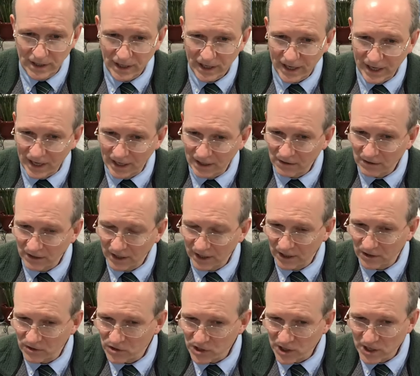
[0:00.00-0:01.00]

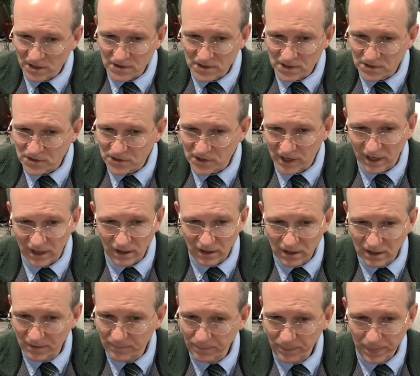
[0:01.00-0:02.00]
And Jesus
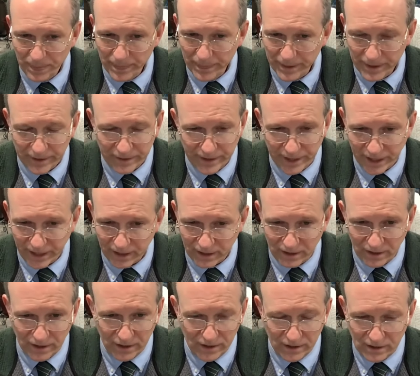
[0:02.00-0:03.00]
said
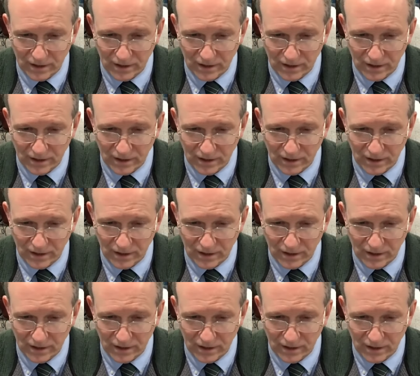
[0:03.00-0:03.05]
that